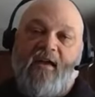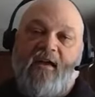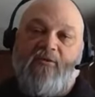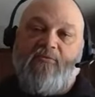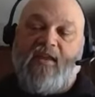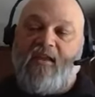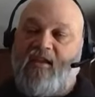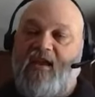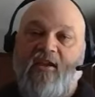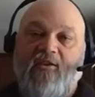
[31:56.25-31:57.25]
you
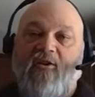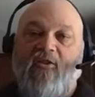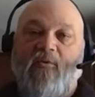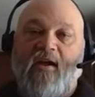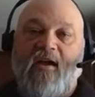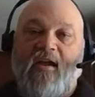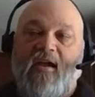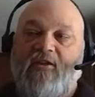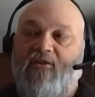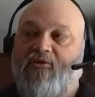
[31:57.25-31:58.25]
didn't get it all the way,
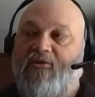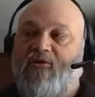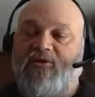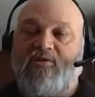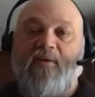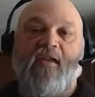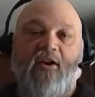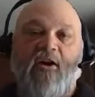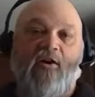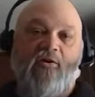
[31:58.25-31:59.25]
and your, your spent
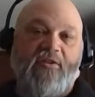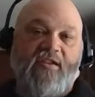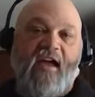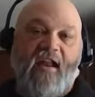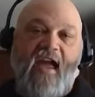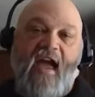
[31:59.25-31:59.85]
hull is kind of